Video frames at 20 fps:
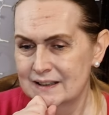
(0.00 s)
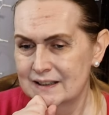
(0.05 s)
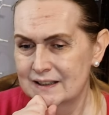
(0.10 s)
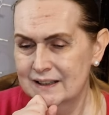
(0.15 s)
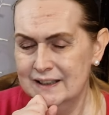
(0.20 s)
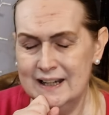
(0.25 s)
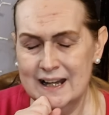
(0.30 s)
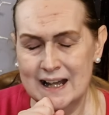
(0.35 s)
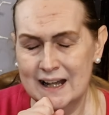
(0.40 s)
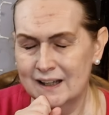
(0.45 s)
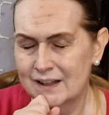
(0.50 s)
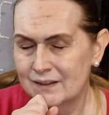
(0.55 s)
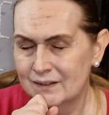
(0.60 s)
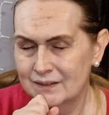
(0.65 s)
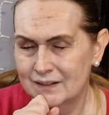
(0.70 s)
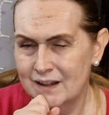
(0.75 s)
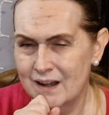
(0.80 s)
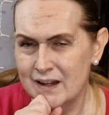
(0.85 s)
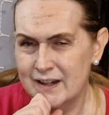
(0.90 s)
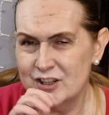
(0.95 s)
yeah,
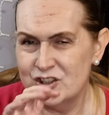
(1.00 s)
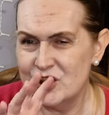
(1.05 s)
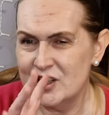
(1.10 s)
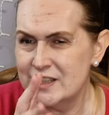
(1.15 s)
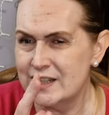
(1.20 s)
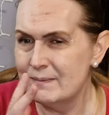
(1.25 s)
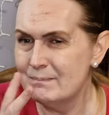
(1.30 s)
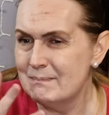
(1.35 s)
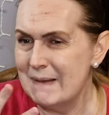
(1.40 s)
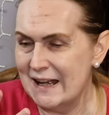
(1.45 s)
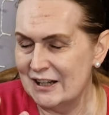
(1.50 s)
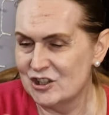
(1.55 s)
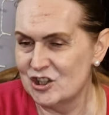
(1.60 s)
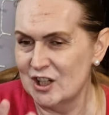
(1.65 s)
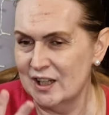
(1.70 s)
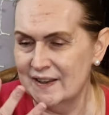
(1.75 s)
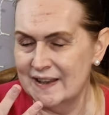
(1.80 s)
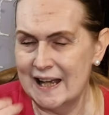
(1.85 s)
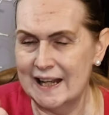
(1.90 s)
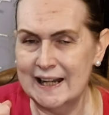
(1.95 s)
I could just
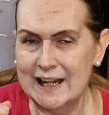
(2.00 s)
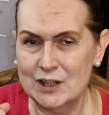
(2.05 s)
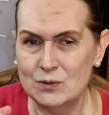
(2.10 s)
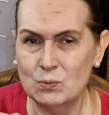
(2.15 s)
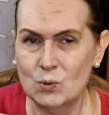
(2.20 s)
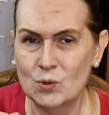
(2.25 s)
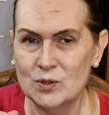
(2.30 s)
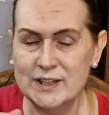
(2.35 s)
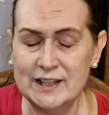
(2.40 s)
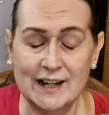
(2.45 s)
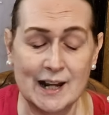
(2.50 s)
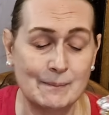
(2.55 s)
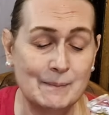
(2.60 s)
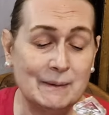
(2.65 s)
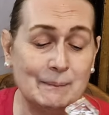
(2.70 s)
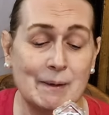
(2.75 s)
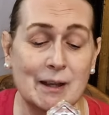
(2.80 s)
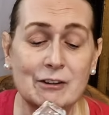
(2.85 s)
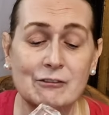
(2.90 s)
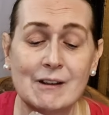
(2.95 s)
imagine that Edwardian. I
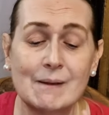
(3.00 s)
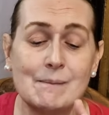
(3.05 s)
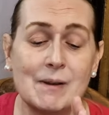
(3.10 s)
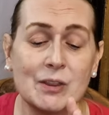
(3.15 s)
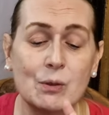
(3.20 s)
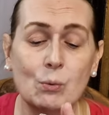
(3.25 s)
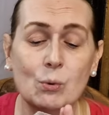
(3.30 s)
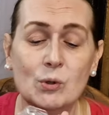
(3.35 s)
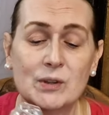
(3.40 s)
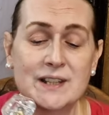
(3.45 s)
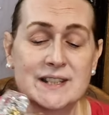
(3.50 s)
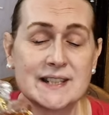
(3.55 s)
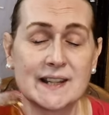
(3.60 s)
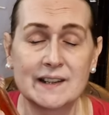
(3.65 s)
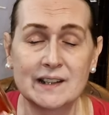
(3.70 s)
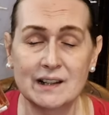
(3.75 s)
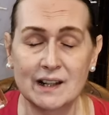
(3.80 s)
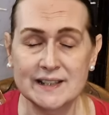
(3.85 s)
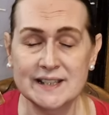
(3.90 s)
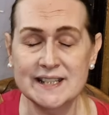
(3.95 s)
mean, my grandmother wore this
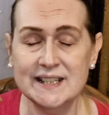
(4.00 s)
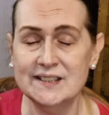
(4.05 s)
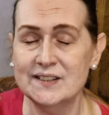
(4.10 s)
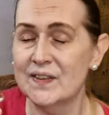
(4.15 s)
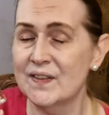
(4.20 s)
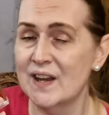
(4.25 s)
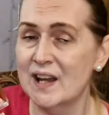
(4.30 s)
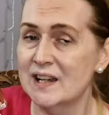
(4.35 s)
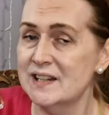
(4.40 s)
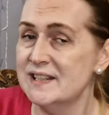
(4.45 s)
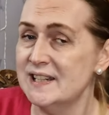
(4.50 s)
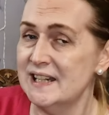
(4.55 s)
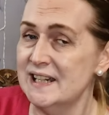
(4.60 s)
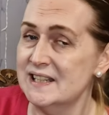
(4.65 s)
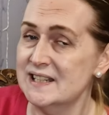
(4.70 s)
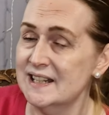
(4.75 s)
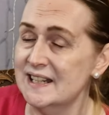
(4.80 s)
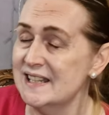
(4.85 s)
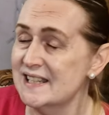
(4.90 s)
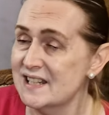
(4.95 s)
in the
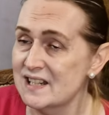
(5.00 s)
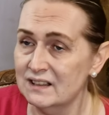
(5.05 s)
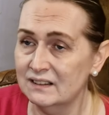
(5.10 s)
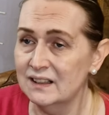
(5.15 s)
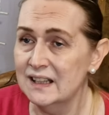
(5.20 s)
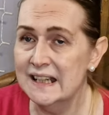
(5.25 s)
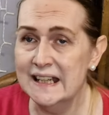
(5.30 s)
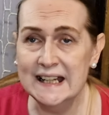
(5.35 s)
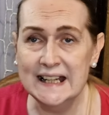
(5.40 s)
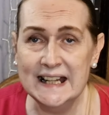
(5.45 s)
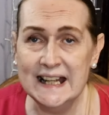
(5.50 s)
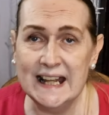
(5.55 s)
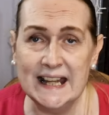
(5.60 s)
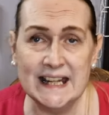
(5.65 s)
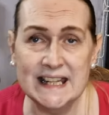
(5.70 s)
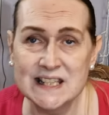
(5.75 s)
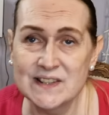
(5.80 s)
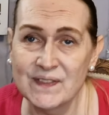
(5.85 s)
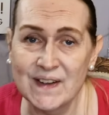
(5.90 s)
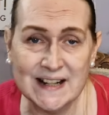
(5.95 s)
1930s and it still
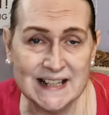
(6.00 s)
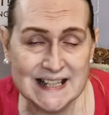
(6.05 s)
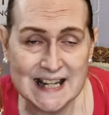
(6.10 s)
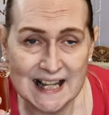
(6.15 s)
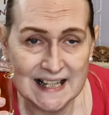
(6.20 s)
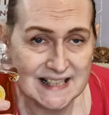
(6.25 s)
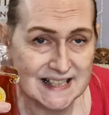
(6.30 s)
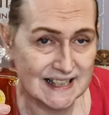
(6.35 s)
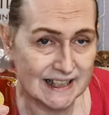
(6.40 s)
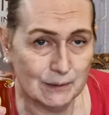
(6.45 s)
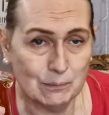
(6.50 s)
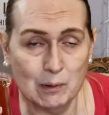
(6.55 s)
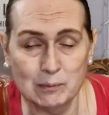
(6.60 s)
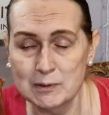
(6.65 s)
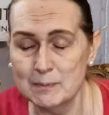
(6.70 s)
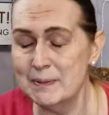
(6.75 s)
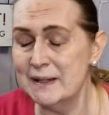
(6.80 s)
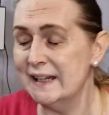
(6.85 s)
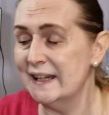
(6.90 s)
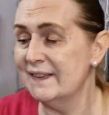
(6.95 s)
is fantastic.
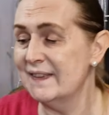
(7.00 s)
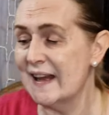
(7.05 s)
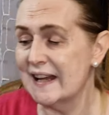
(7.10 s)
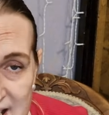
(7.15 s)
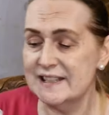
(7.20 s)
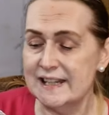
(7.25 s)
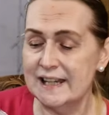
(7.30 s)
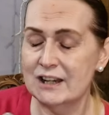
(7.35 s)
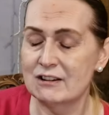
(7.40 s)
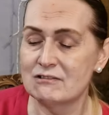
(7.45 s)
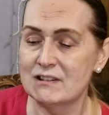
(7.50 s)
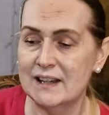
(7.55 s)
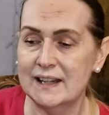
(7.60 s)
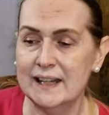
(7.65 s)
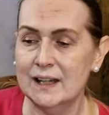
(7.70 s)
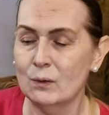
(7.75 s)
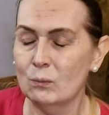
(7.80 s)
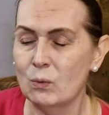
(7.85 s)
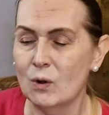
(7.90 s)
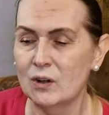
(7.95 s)
Probably in that era
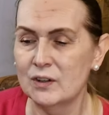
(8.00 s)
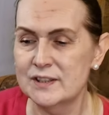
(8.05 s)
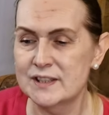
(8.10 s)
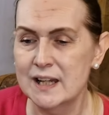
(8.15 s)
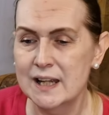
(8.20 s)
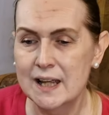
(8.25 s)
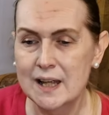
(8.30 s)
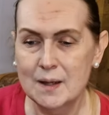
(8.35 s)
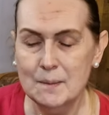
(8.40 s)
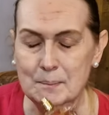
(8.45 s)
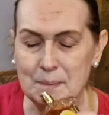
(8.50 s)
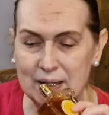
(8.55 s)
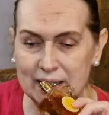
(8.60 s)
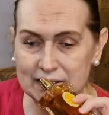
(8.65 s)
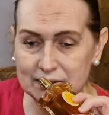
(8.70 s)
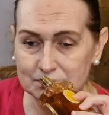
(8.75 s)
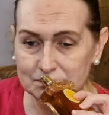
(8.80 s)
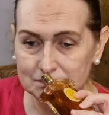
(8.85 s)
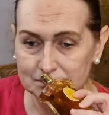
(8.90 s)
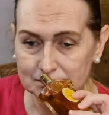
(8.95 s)
it was.
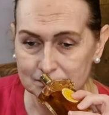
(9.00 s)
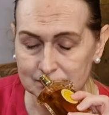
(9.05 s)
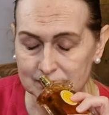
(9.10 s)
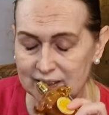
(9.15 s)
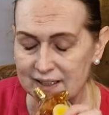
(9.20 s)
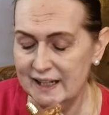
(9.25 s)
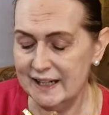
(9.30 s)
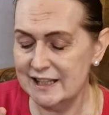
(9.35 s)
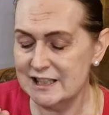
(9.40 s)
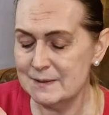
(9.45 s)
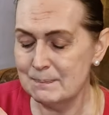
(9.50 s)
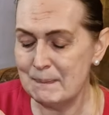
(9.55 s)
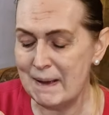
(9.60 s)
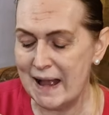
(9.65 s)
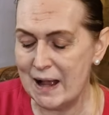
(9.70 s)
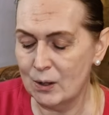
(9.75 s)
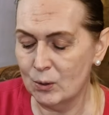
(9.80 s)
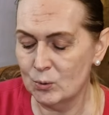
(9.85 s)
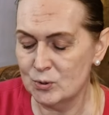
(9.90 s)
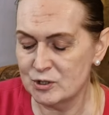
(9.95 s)
But it's
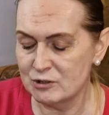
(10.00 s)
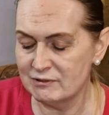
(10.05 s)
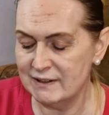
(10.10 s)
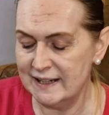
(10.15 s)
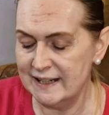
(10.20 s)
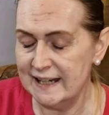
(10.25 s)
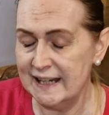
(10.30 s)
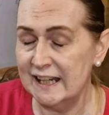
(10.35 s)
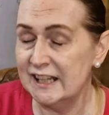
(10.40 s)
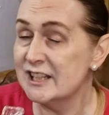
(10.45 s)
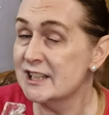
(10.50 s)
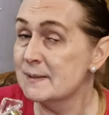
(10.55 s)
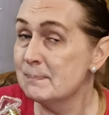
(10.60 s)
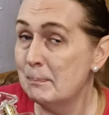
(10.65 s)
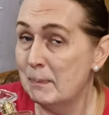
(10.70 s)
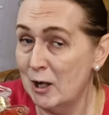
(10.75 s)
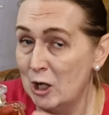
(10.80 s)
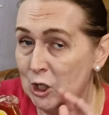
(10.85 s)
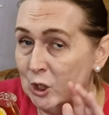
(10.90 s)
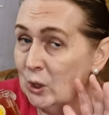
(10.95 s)
powdery, it's
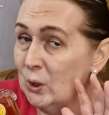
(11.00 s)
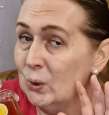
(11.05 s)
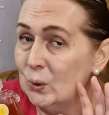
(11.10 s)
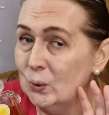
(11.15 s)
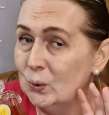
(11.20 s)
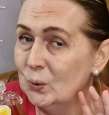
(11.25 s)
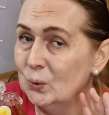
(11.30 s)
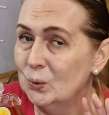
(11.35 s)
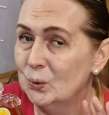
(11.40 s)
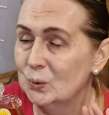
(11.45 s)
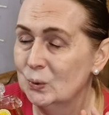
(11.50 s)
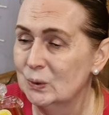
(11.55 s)
blue,